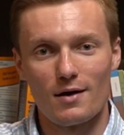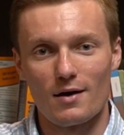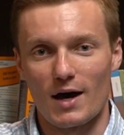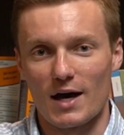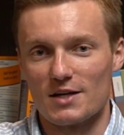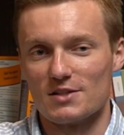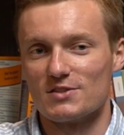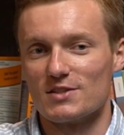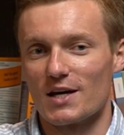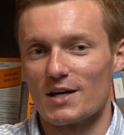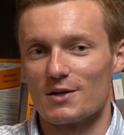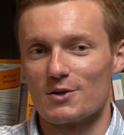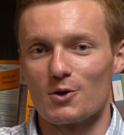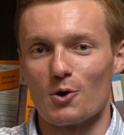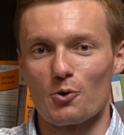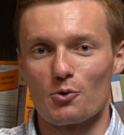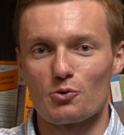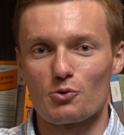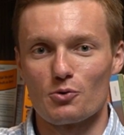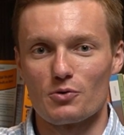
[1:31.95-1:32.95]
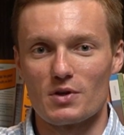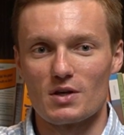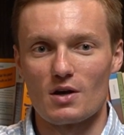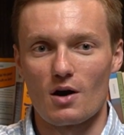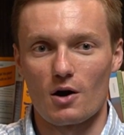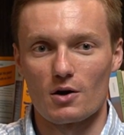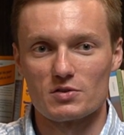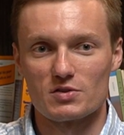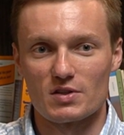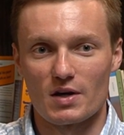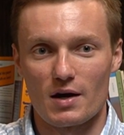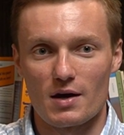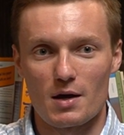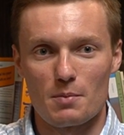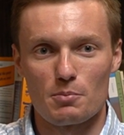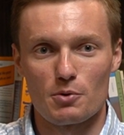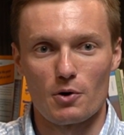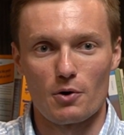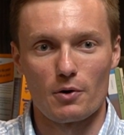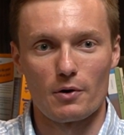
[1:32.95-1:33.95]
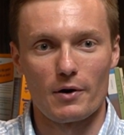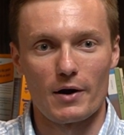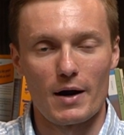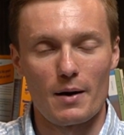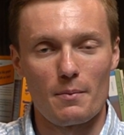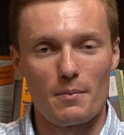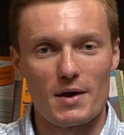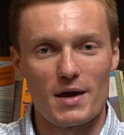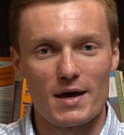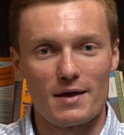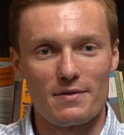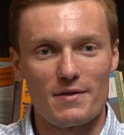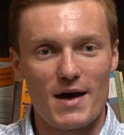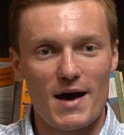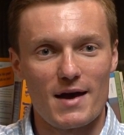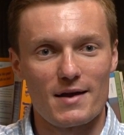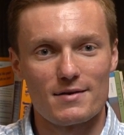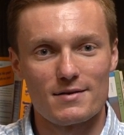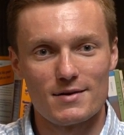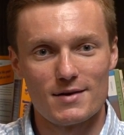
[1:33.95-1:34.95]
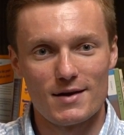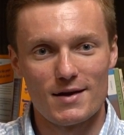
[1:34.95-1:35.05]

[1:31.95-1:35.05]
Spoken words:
I decided to go through the RCIA program, and that